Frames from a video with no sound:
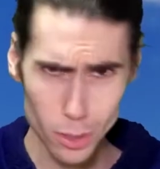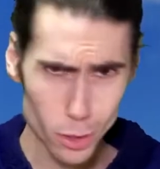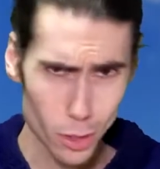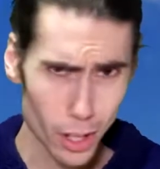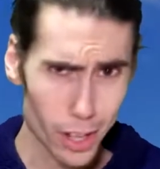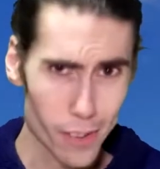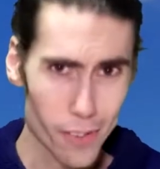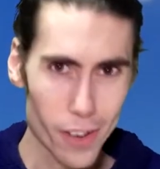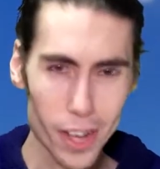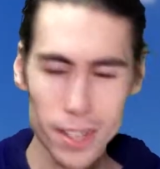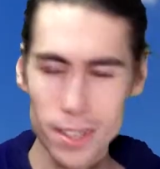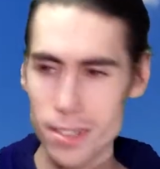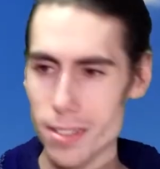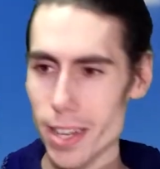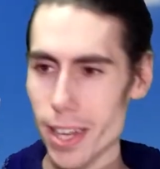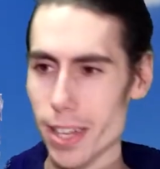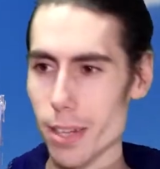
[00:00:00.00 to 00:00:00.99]
trying to find
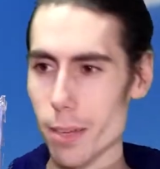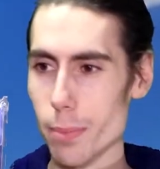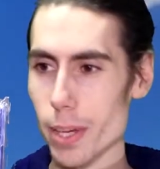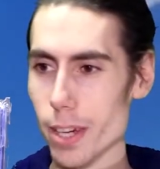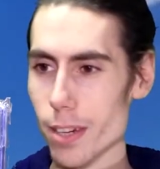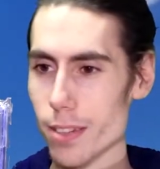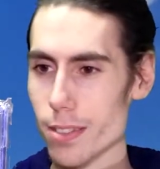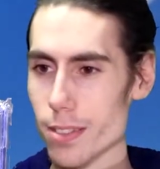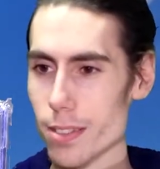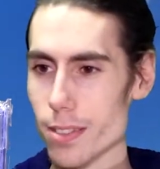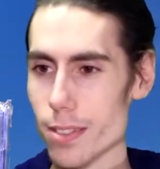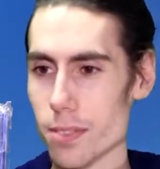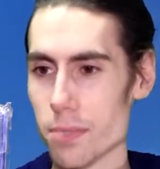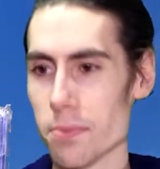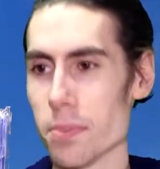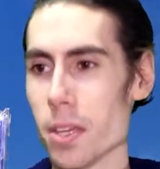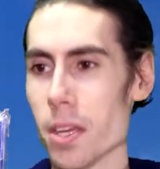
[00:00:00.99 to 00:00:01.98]
his 2nd appearance.
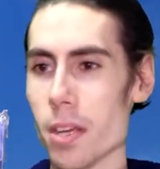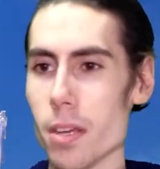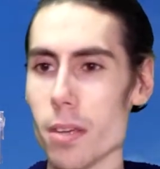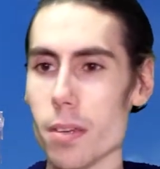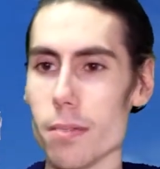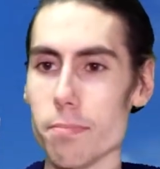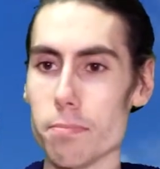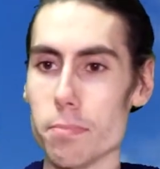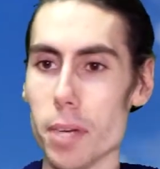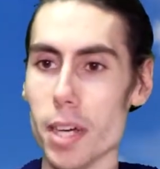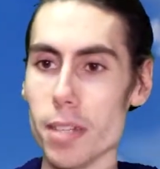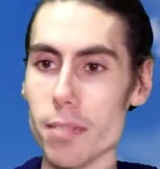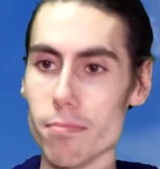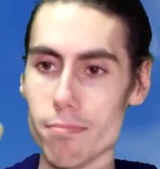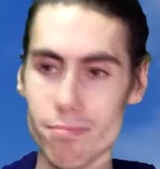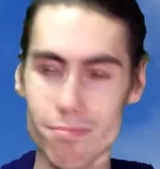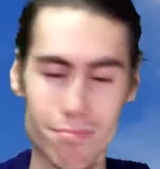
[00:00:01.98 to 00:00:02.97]

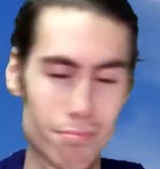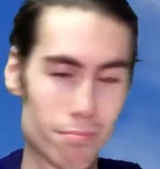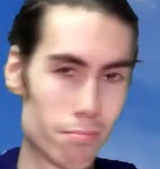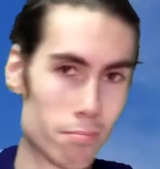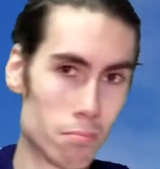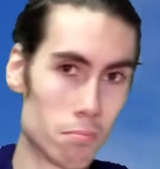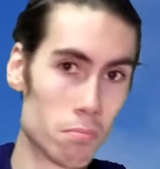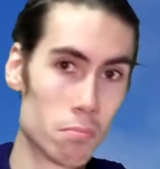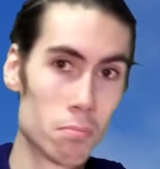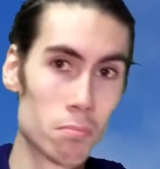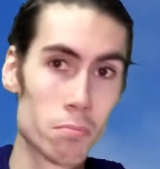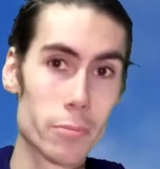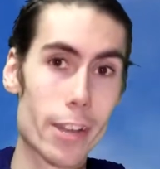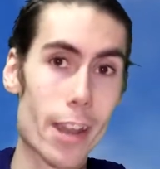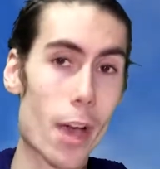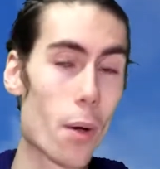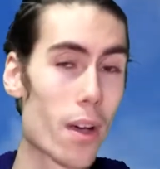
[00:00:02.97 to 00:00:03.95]
But
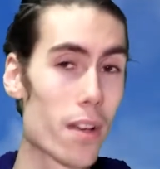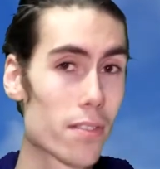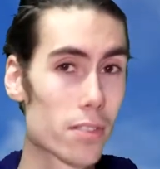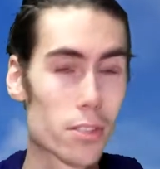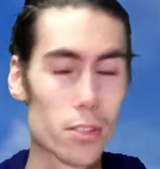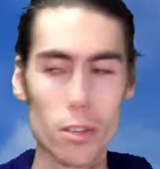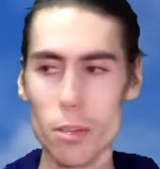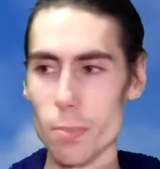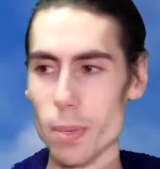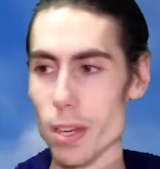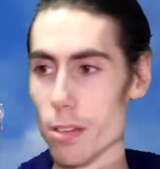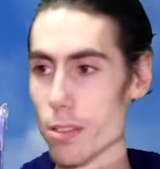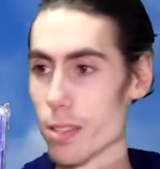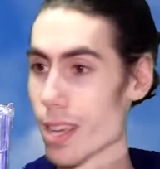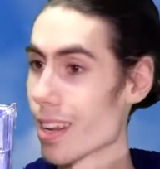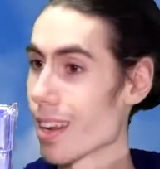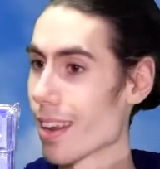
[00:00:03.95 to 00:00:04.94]
now I have his 3rd
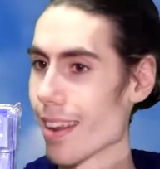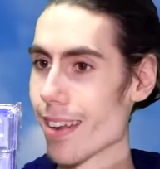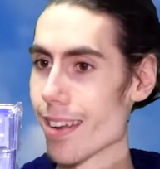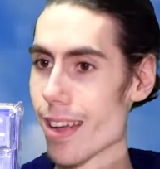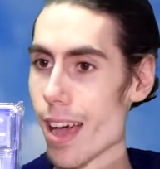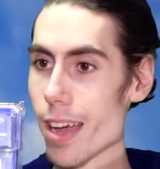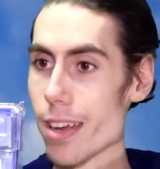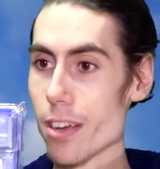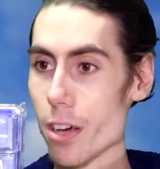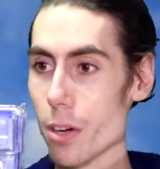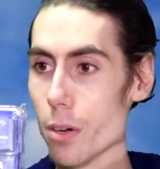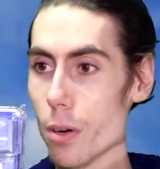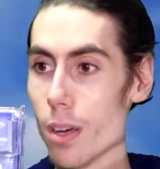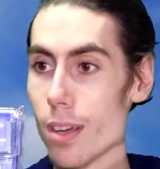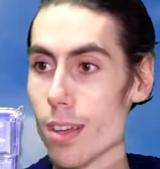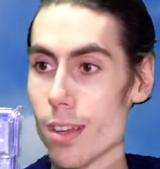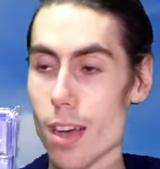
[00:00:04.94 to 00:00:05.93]
appearance. And in a
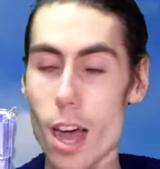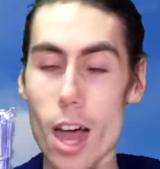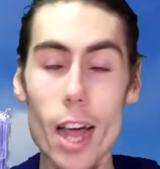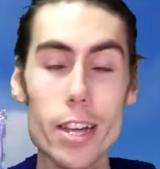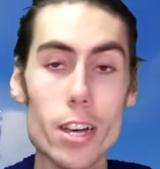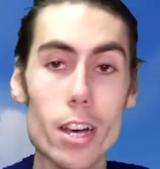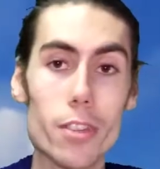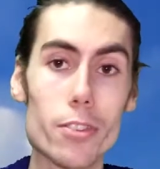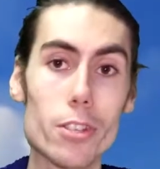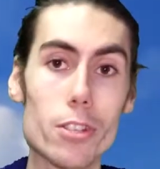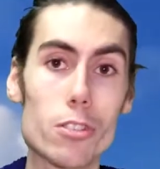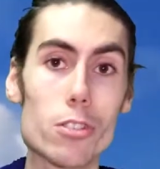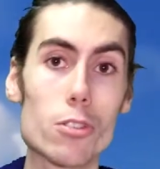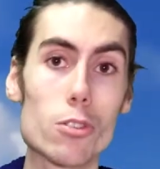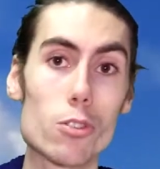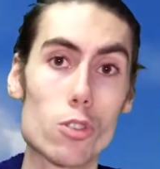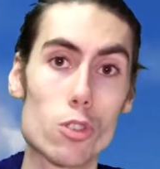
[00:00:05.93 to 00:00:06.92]
9.0, I got
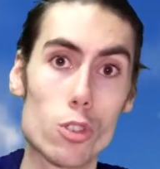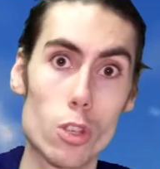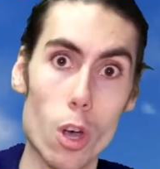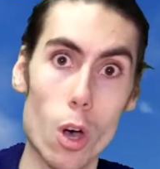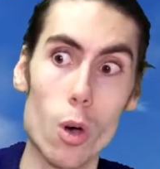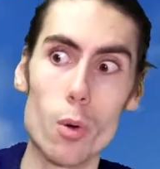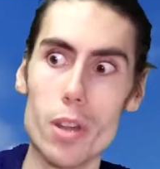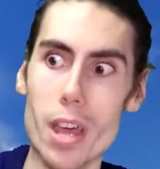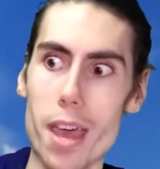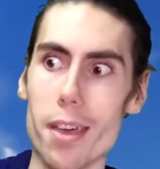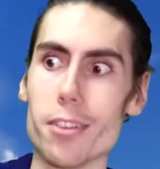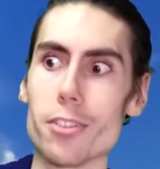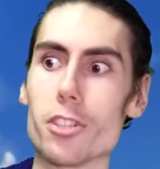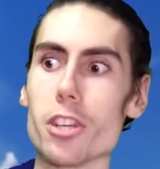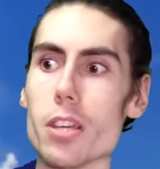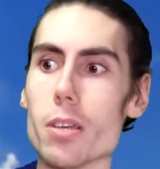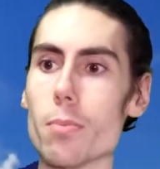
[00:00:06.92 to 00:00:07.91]
this so dang
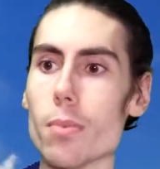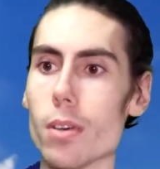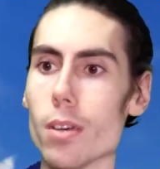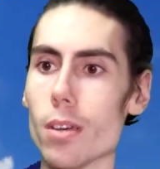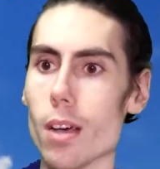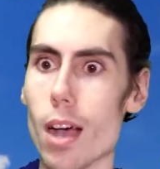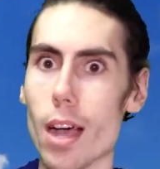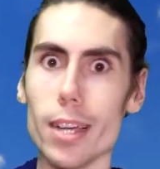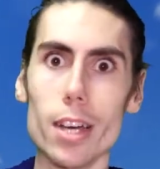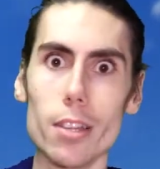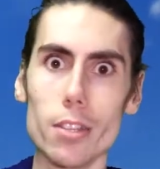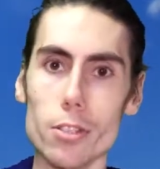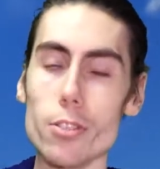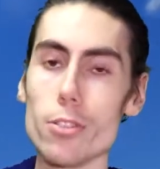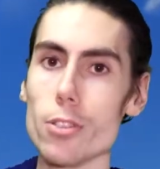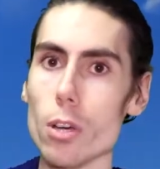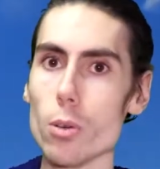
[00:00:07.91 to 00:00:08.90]
cheap. I got
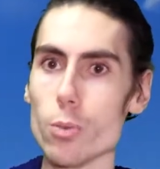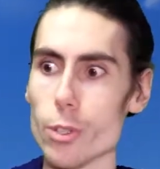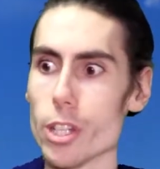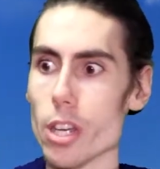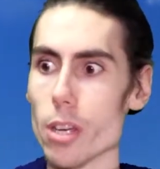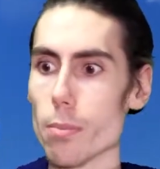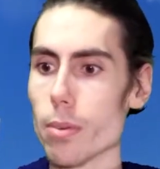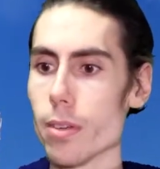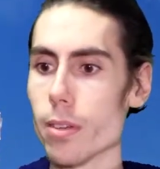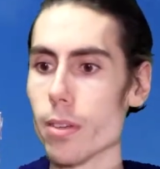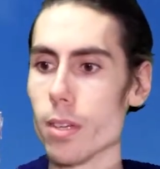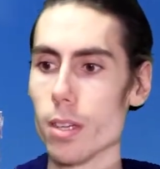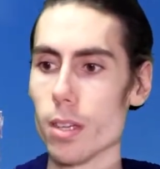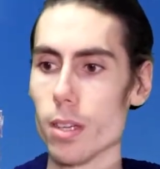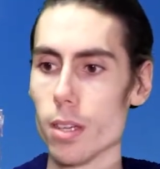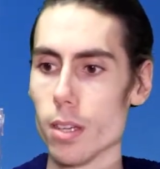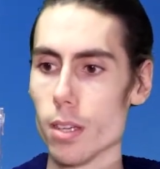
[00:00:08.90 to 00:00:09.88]
this so cheap.
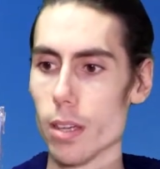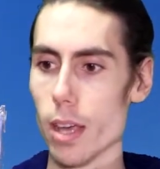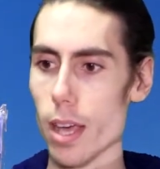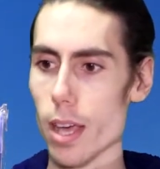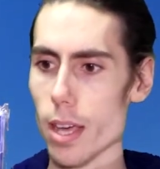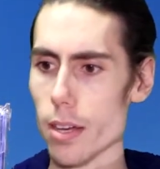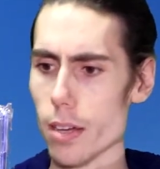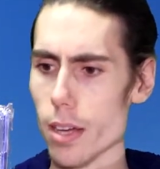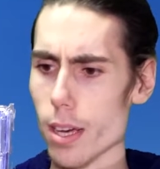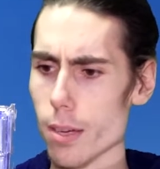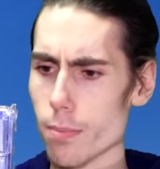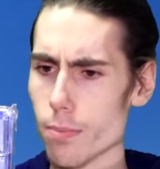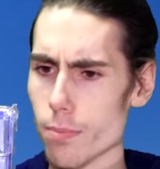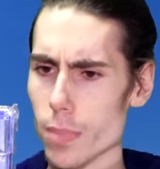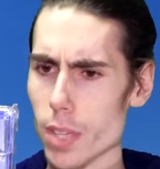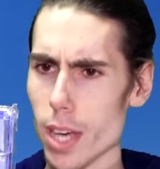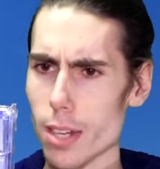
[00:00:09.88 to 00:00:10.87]
And
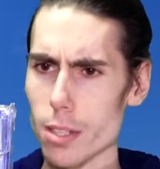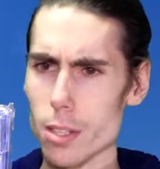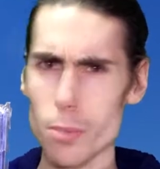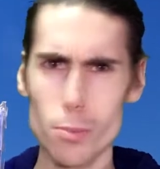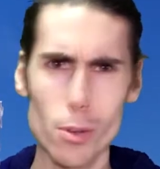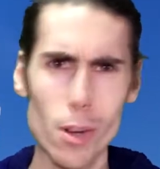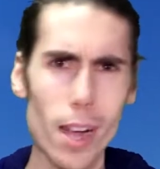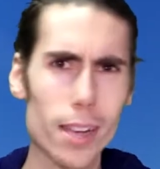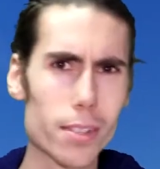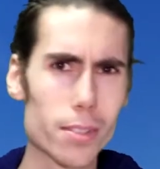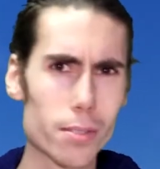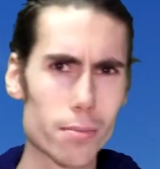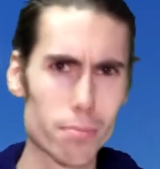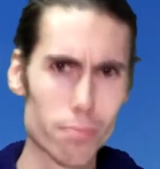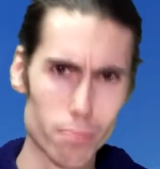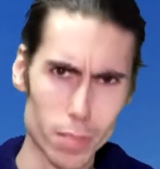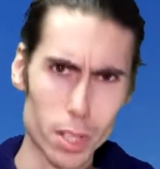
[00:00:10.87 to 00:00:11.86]
kind of surprised
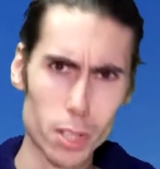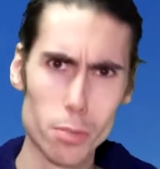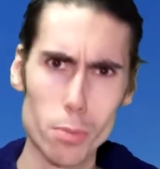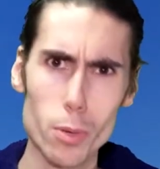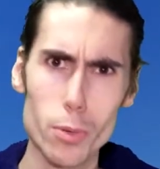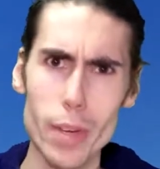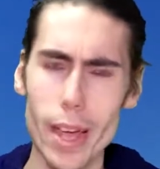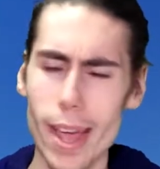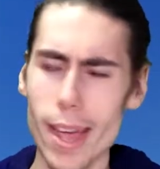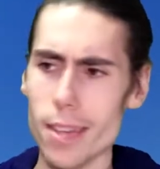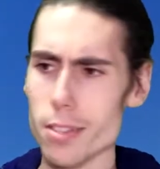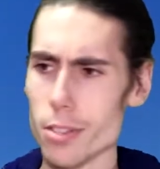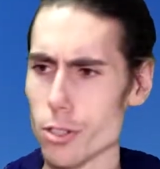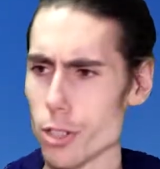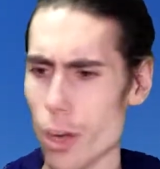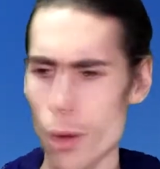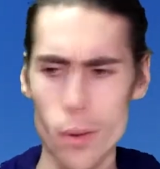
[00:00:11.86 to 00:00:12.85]
since Moon Knight has
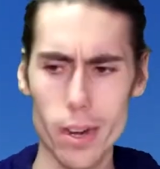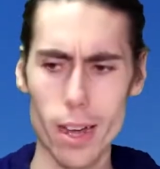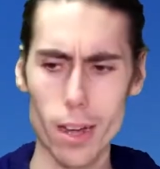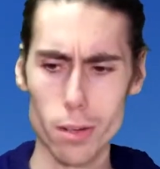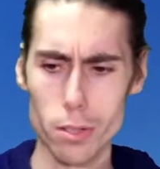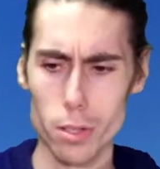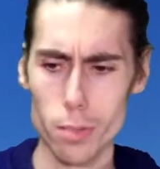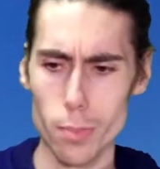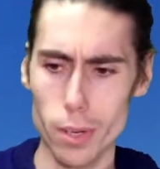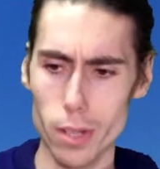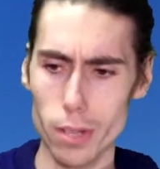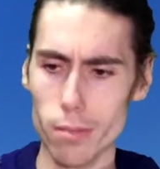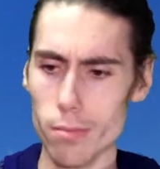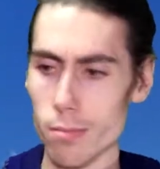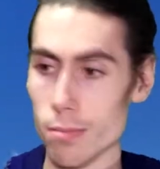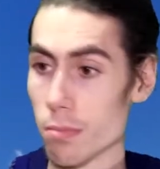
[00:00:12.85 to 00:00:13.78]
a show announced, but